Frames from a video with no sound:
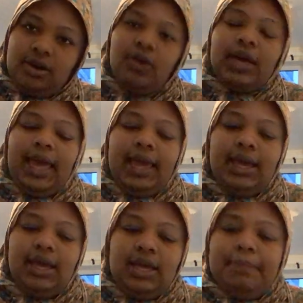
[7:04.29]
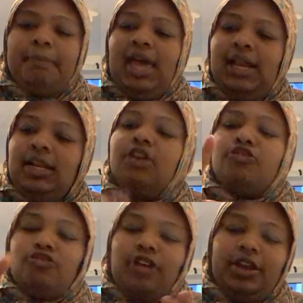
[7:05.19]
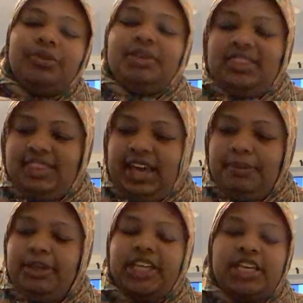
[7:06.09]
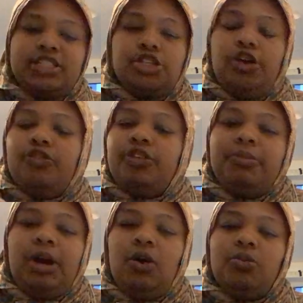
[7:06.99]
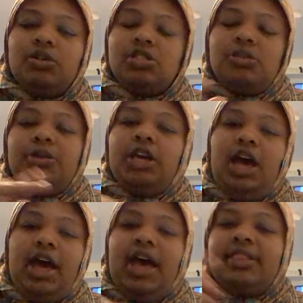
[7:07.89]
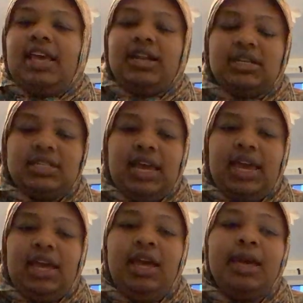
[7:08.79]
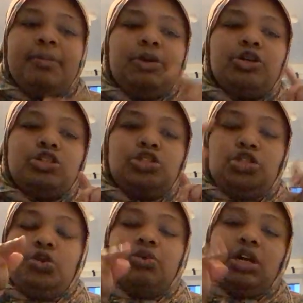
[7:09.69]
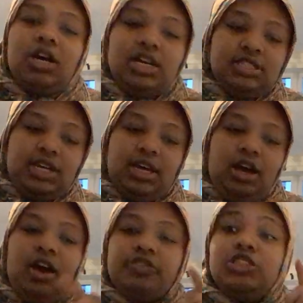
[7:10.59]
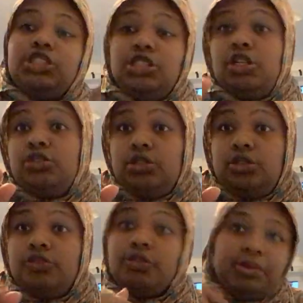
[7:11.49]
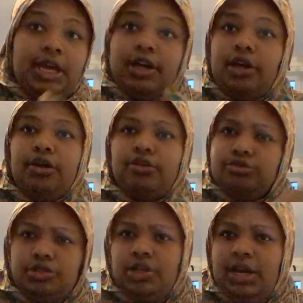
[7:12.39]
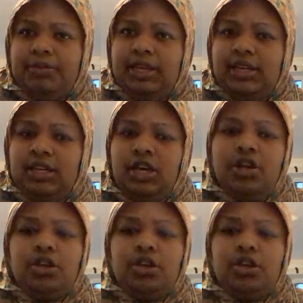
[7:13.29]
Okay, men, run with that, because no female wants to be hurt at the end of the day because you want to cuss her after she told you from get-go. Do you know what I mean?